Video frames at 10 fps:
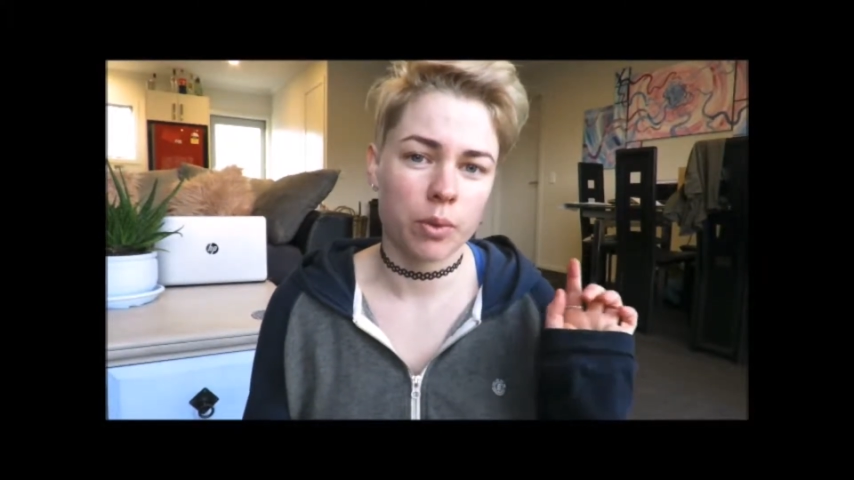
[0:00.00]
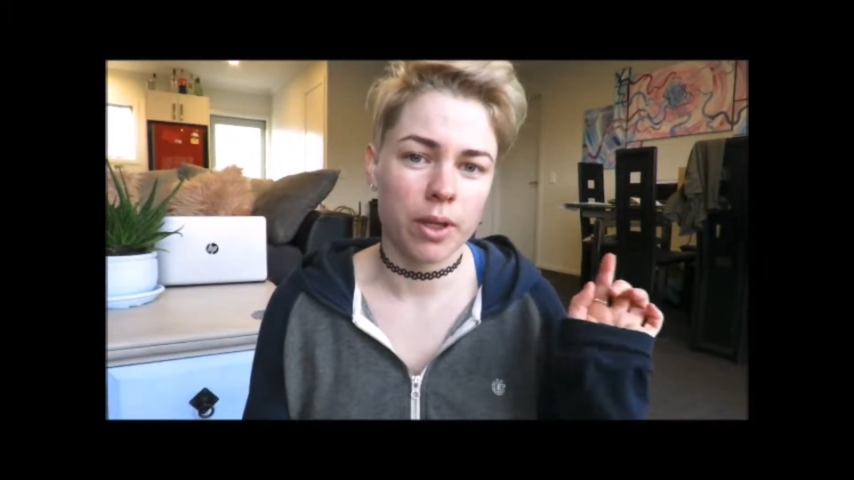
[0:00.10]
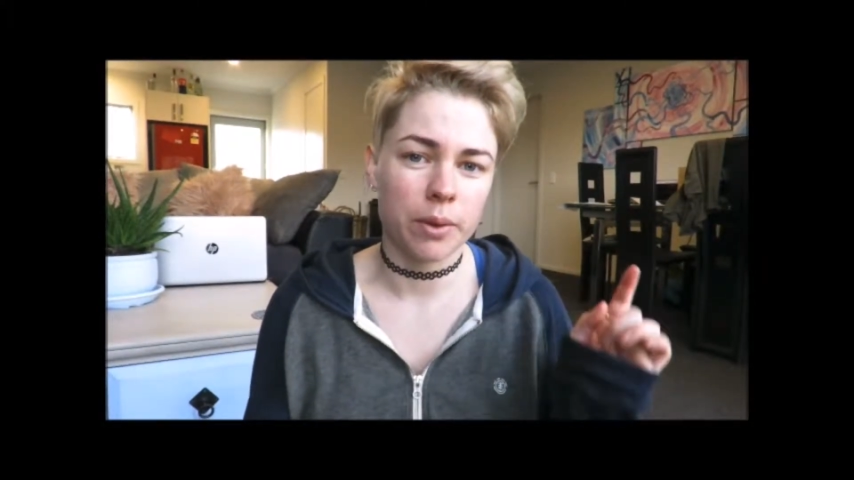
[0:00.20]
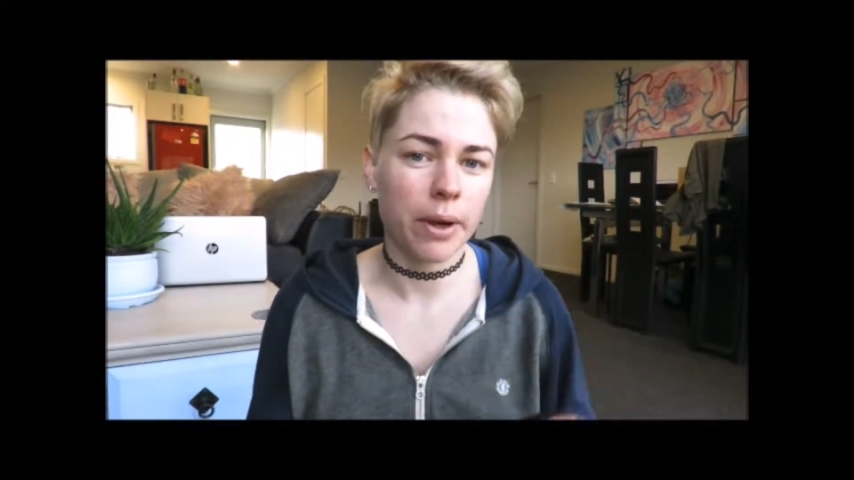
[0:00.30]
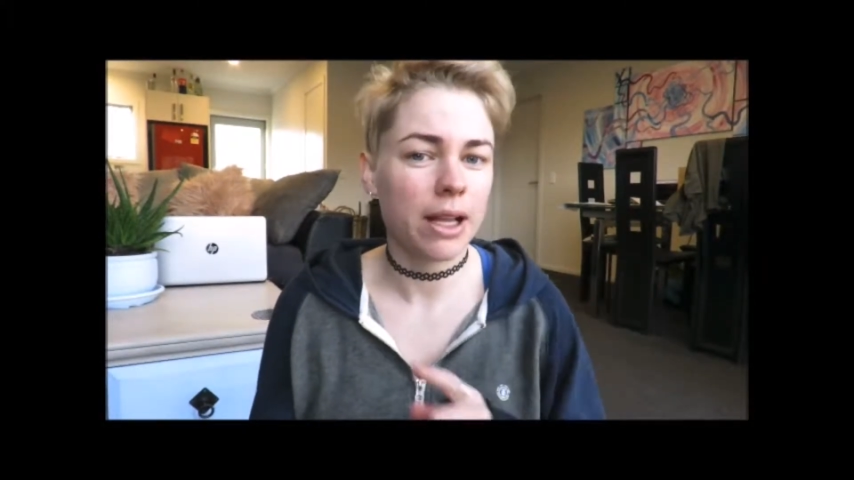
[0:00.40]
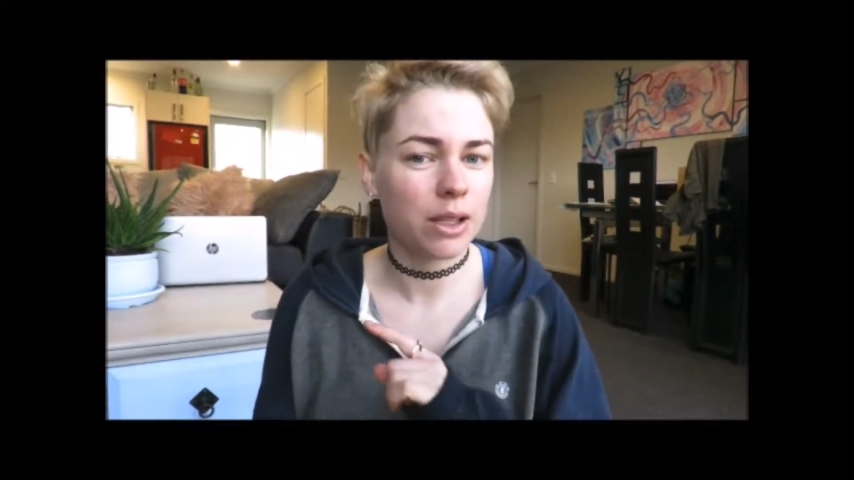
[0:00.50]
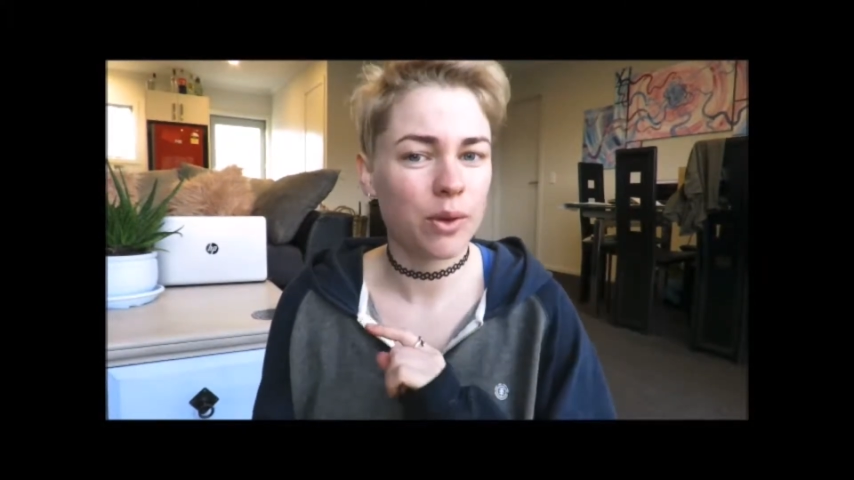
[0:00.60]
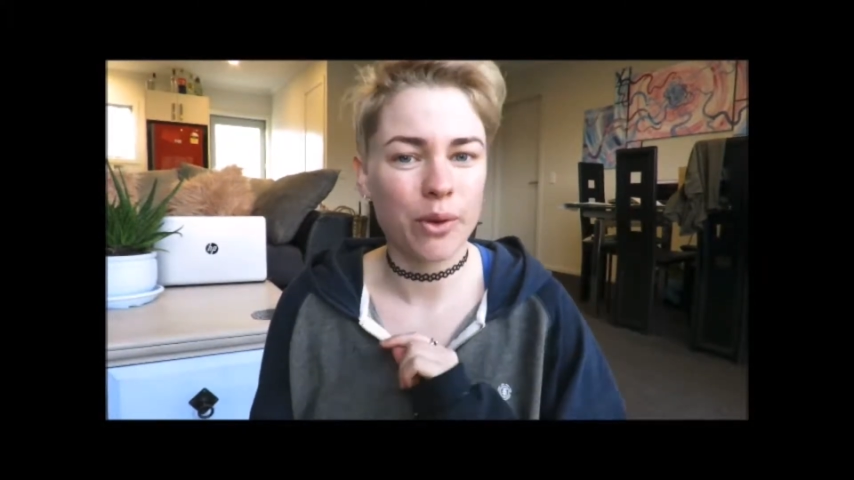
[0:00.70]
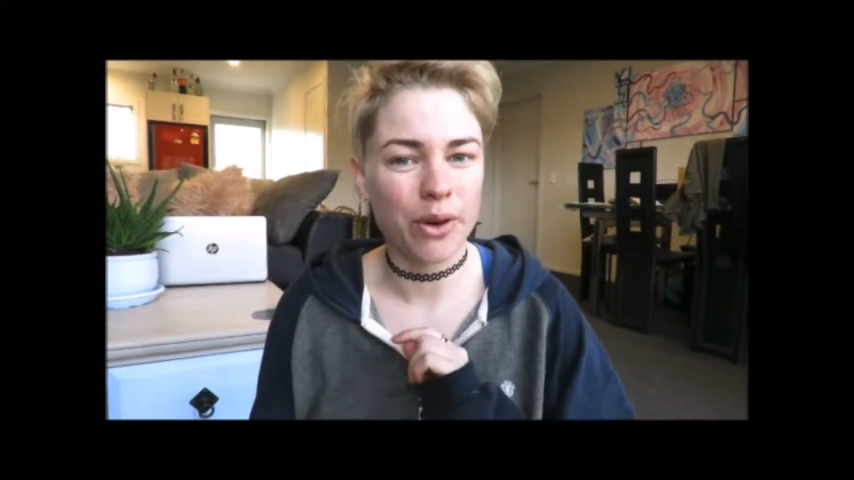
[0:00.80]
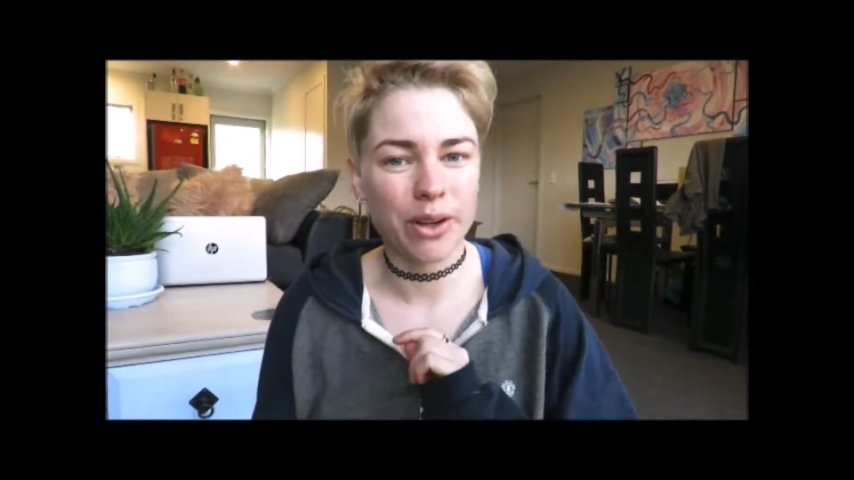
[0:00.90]
really
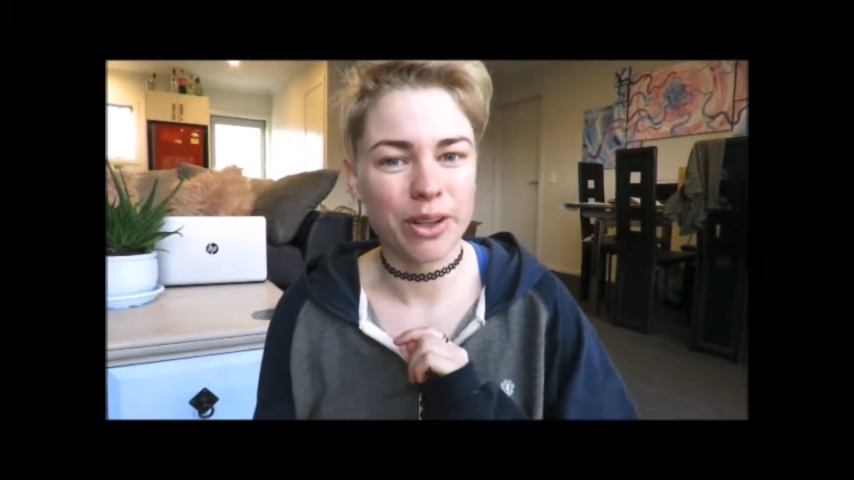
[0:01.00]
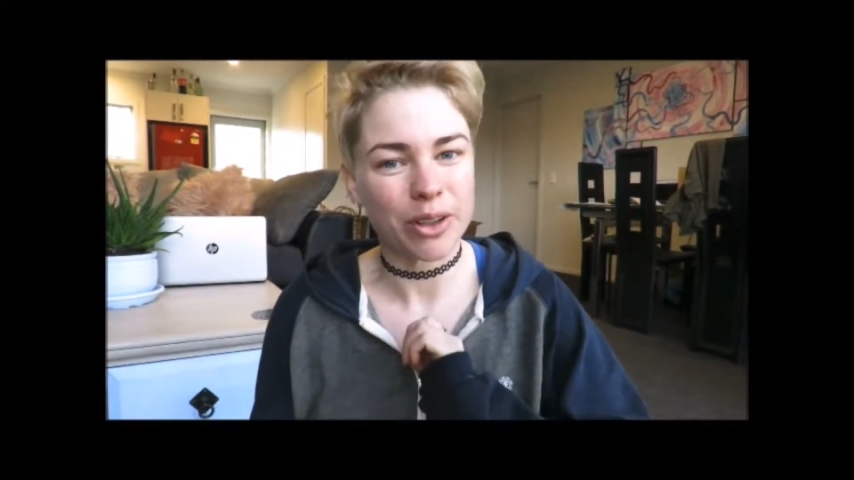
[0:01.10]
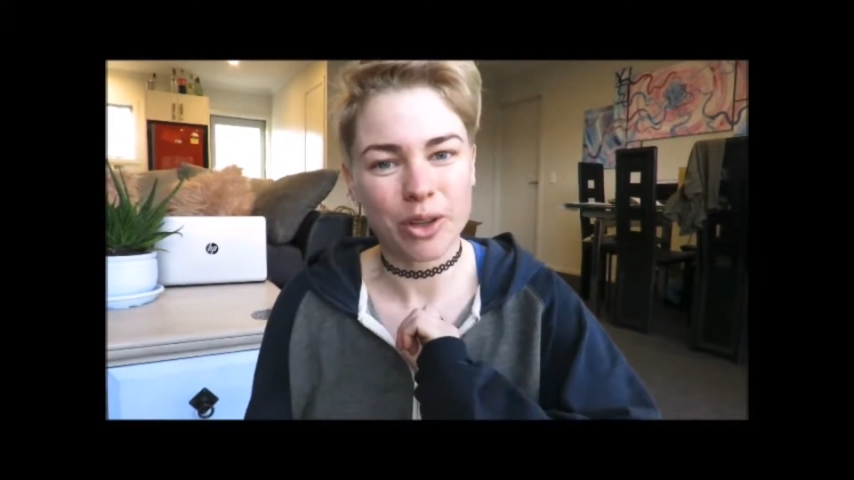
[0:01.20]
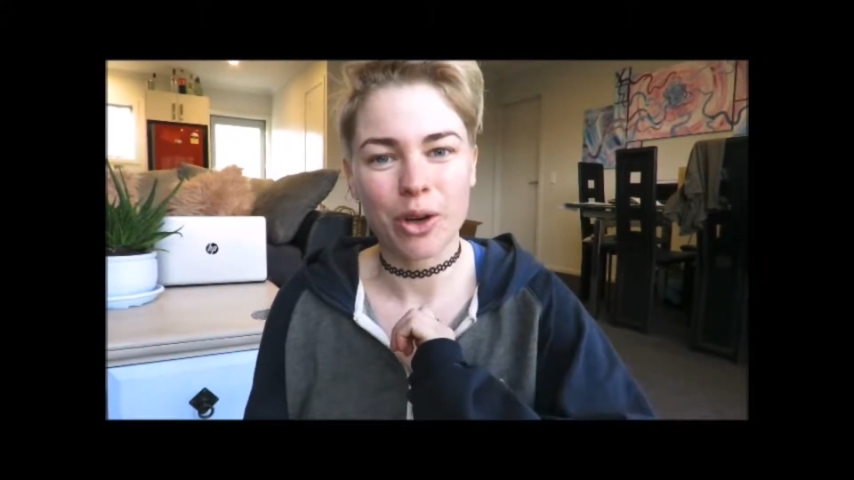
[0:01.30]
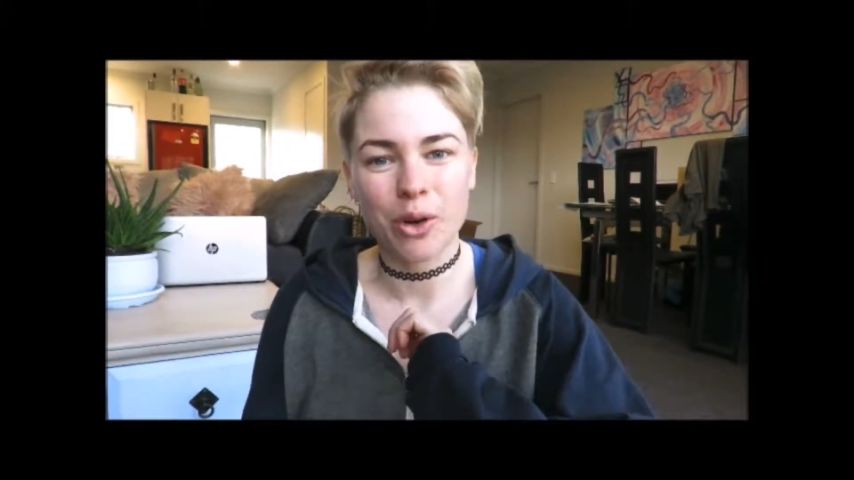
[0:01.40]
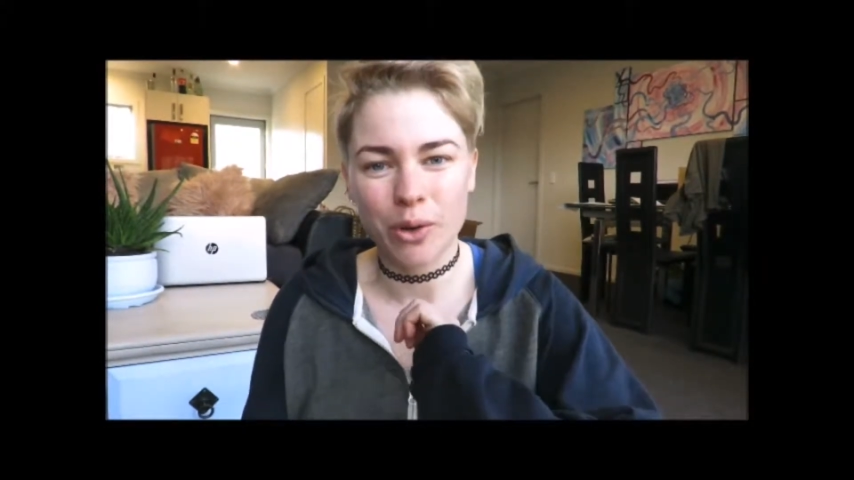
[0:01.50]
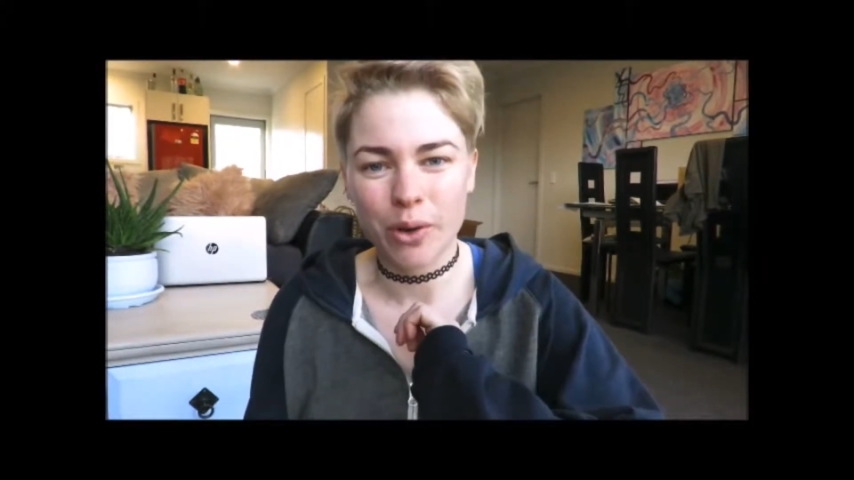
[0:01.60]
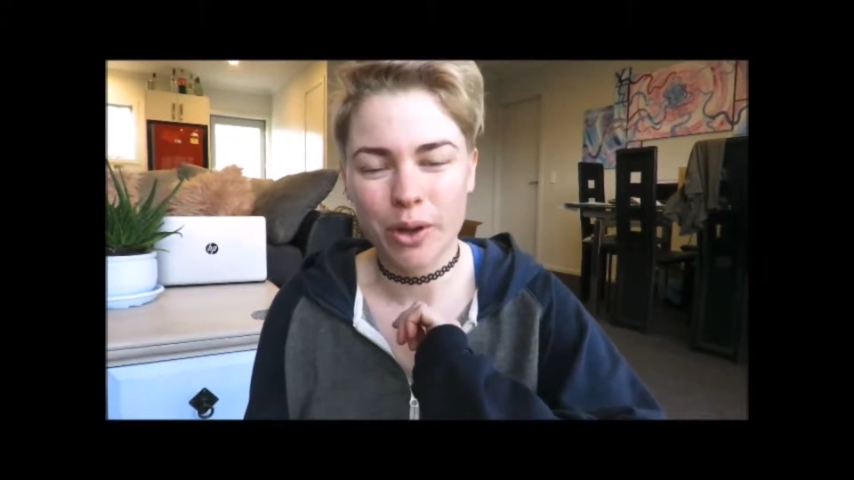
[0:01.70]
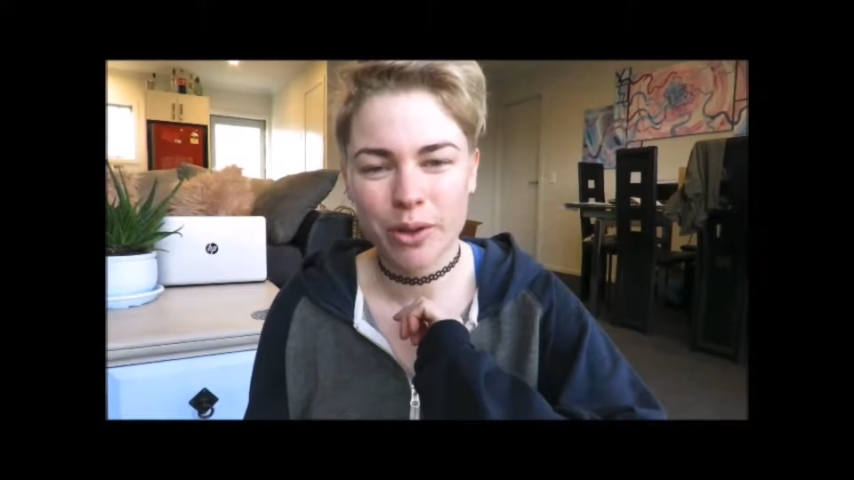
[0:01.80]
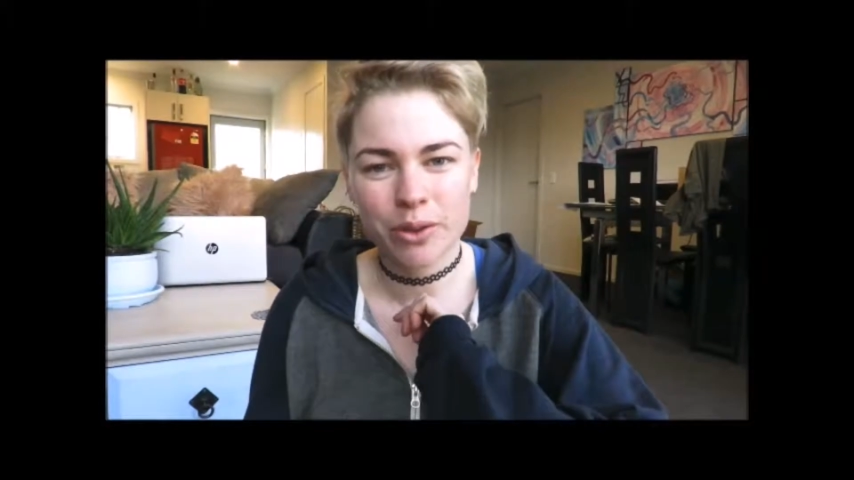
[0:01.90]
well or it could go